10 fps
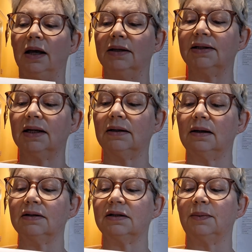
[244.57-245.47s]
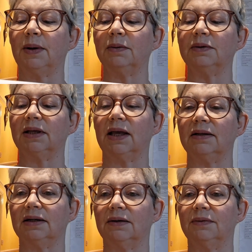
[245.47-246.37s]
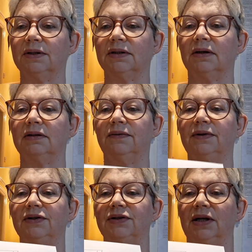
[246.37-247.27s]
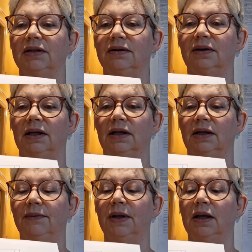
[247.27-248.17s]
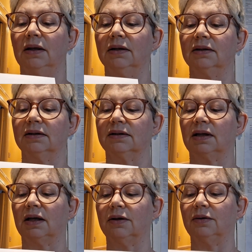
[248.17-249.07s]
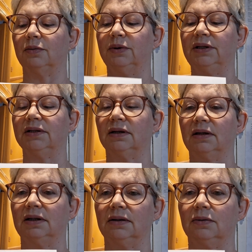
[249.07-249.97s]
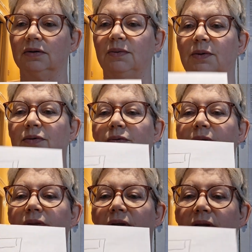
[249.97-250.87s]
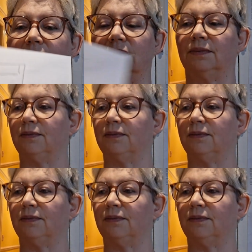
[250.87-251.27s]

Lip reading: and Dan likes to be able to get down the side of his shed there, so we decided not to bother with that.